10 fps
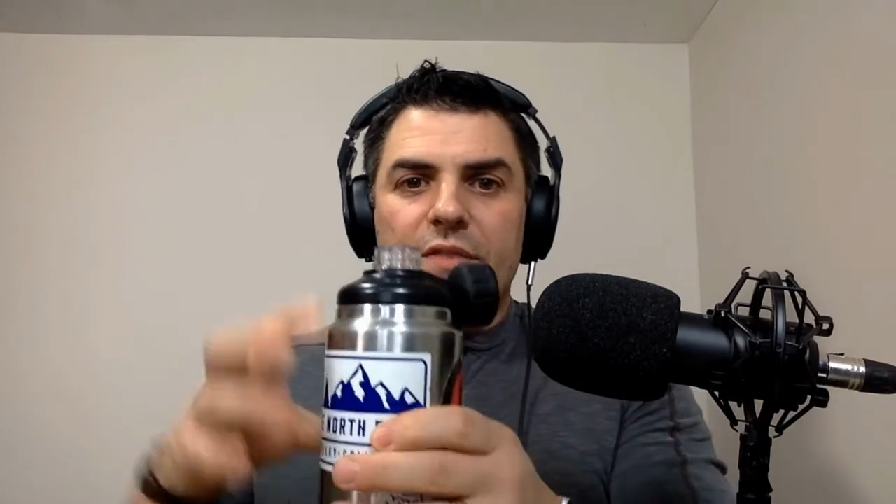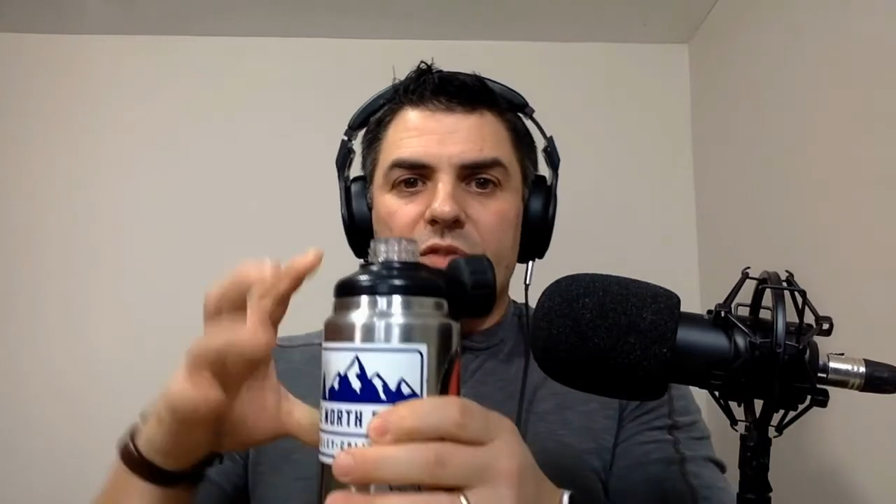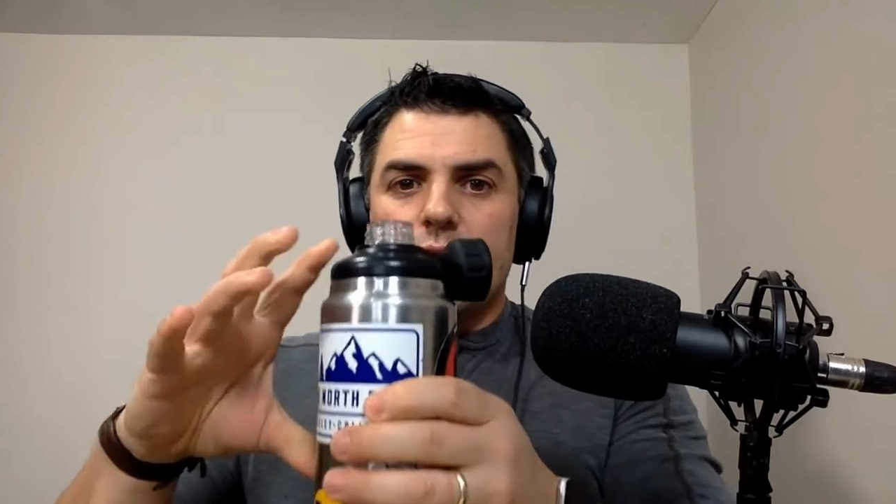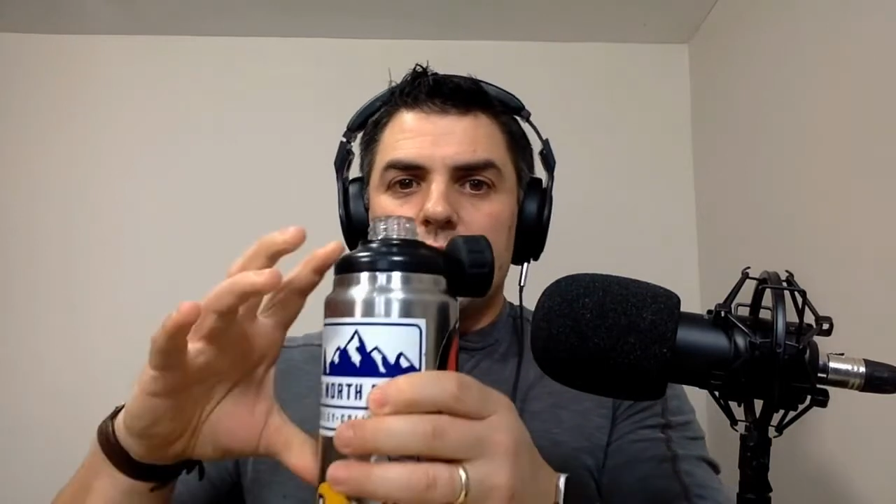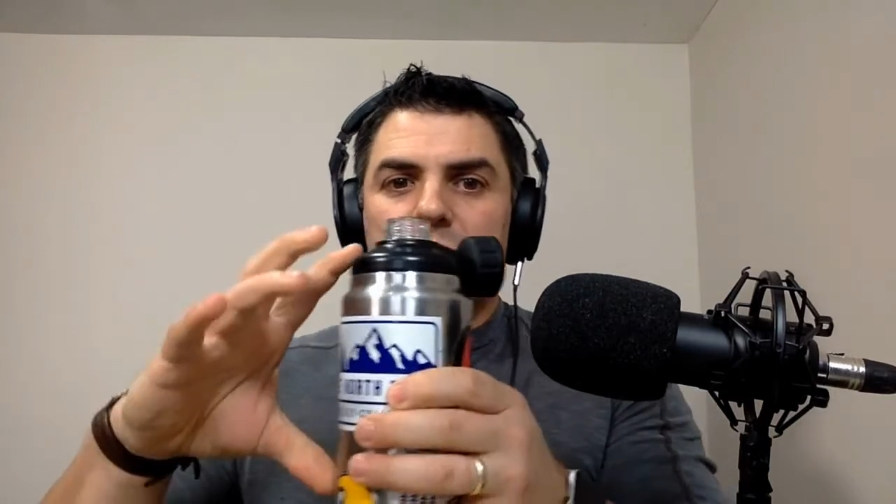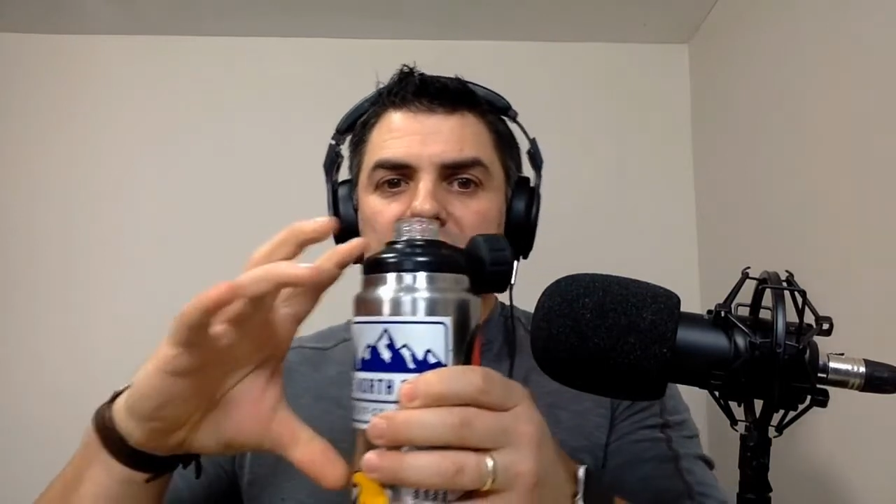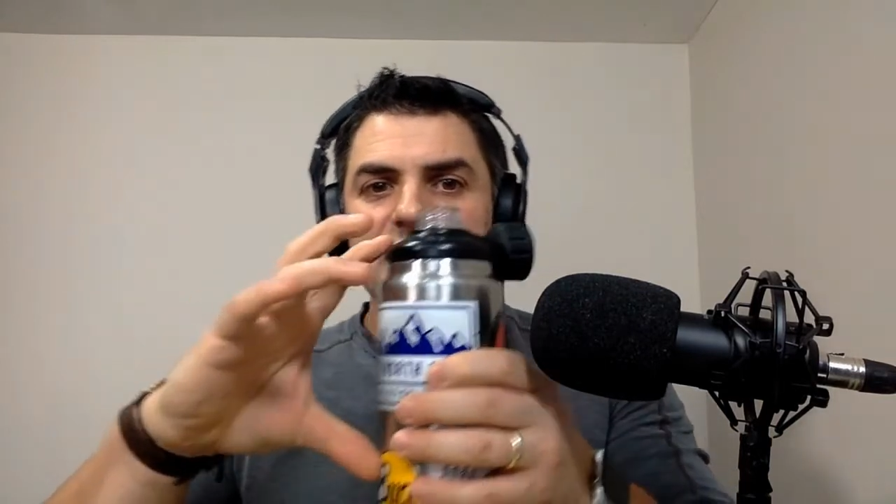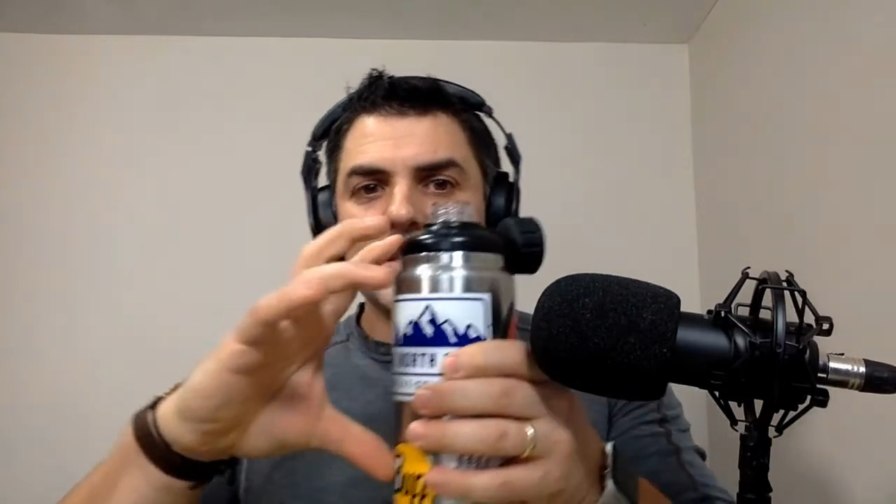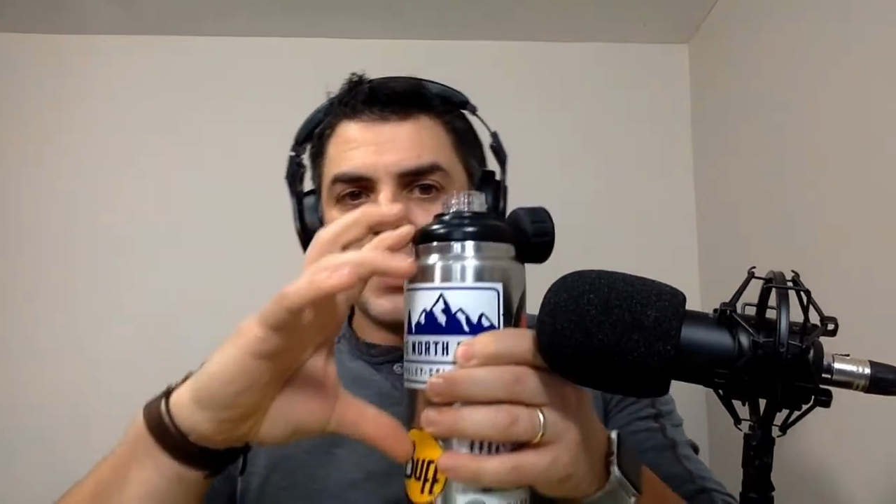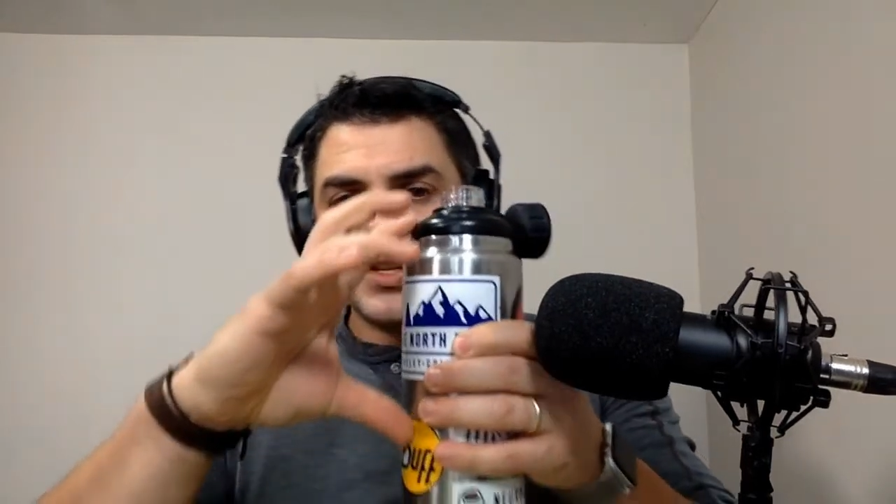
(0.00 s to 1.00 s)
if you use
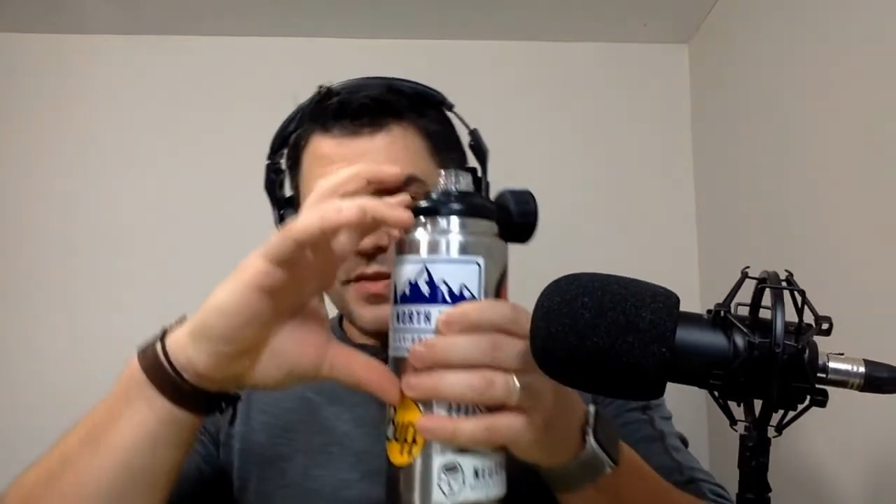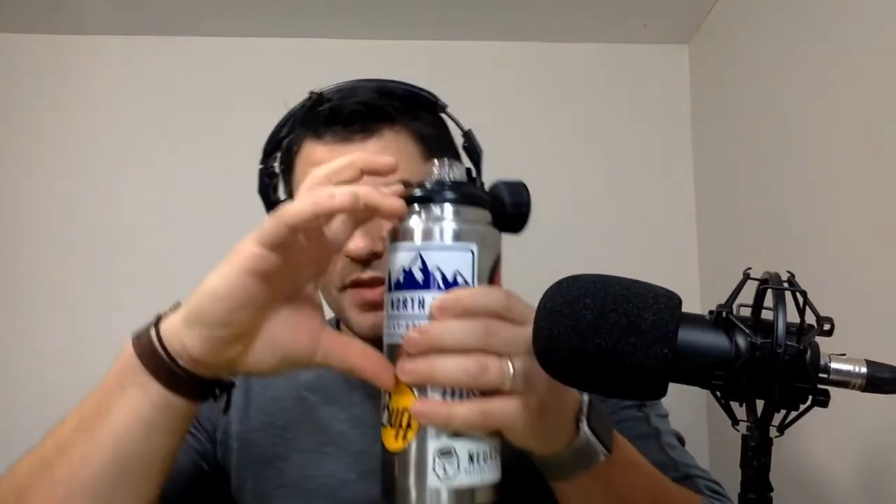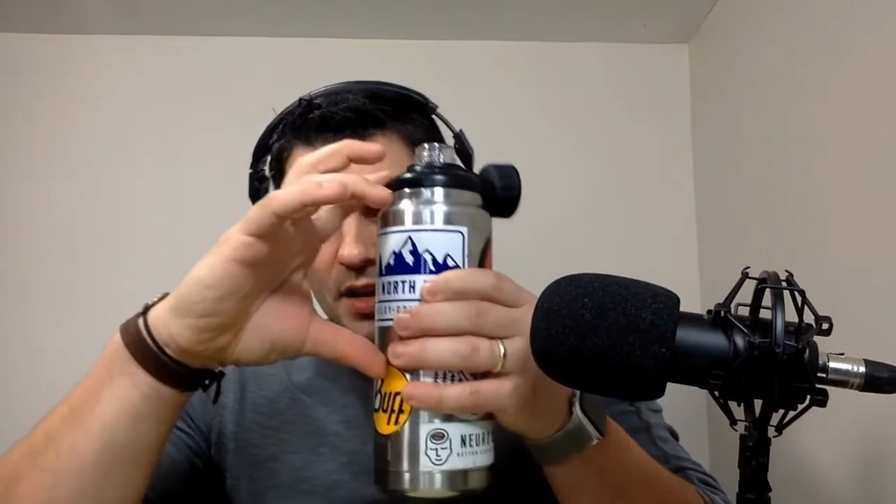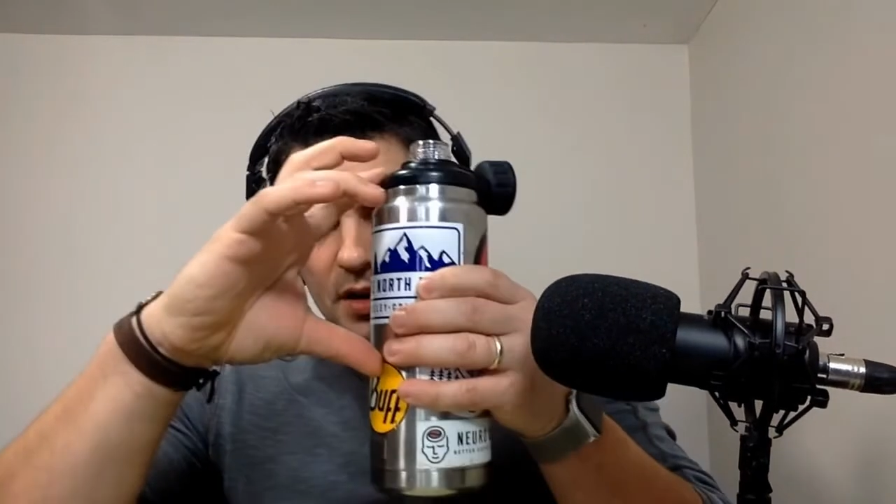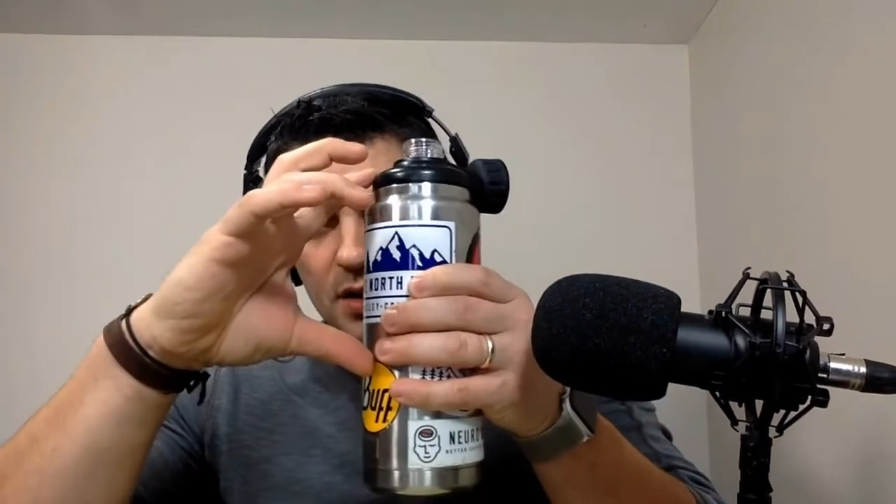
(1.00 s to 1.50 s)
this much of it